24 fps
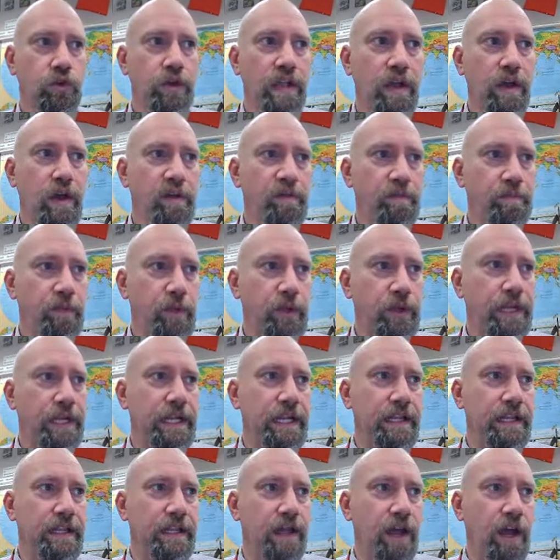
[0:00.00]
So now I've put
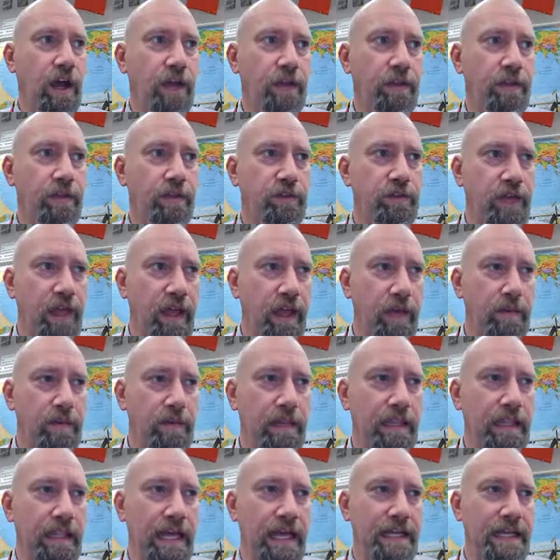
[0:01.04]
in the author's
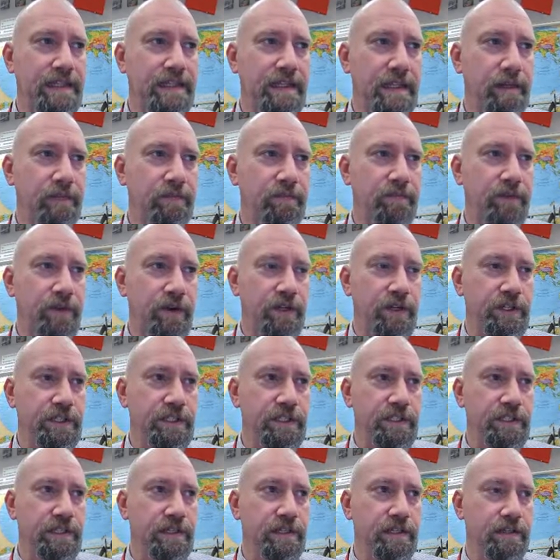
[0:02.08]
name, last name
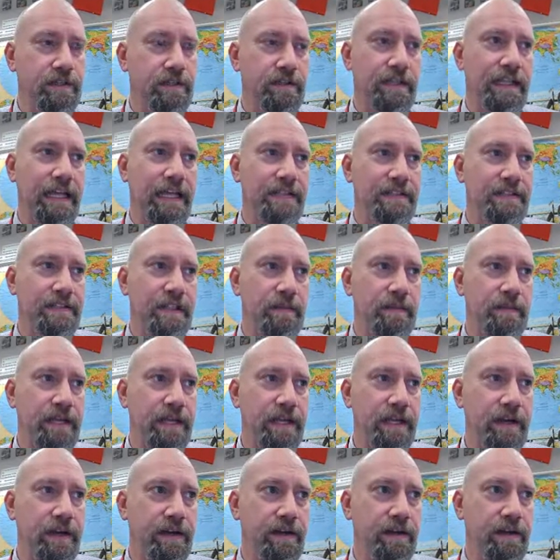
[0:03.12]
first, last name
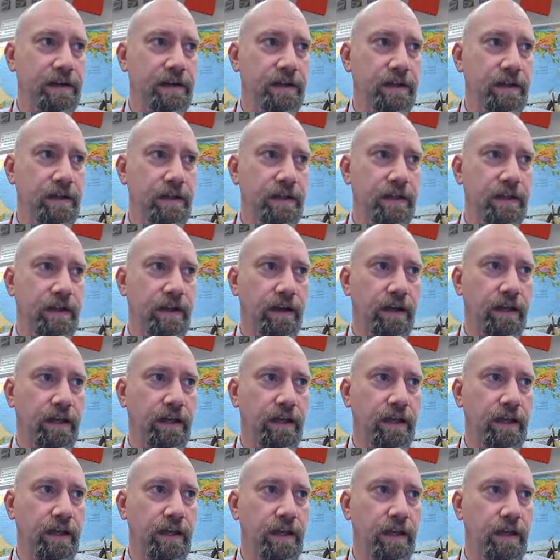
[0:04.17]
here,
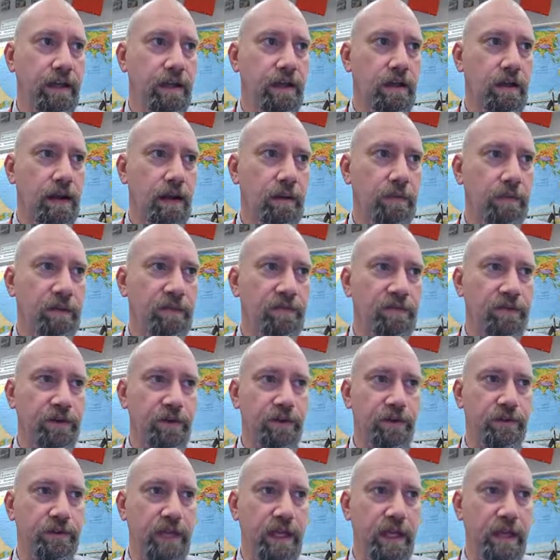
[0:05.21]
Yarhi, comma,
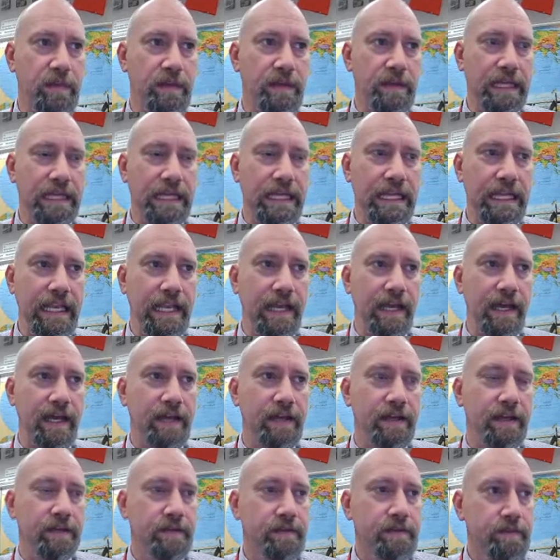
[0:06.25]
first name,
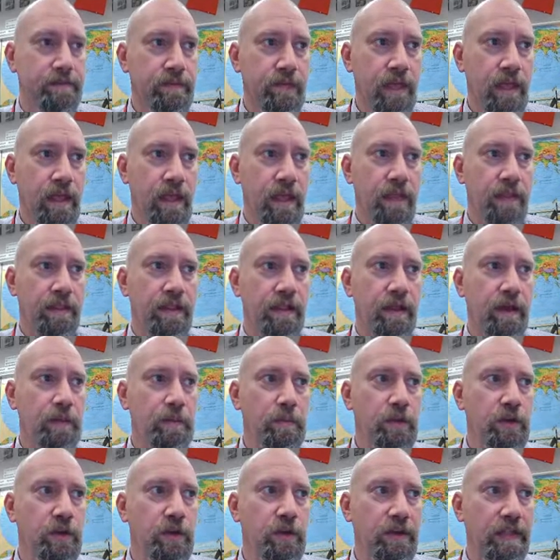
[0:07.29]
Eli. Now
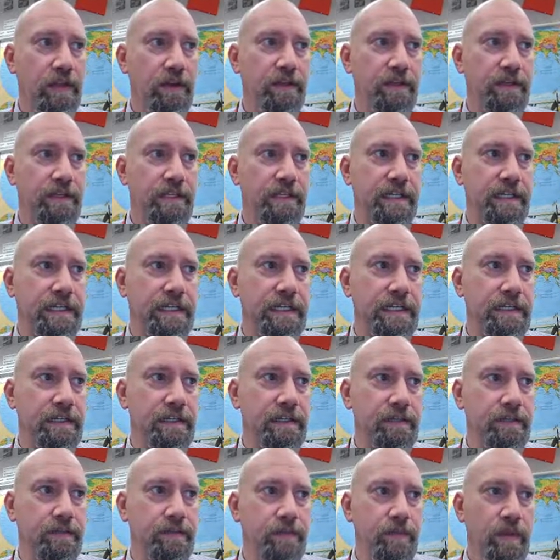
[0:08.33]
I'm going to go down to
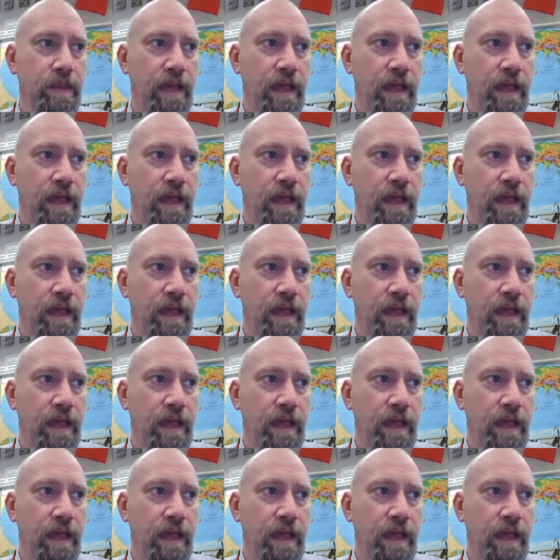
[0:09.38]
title.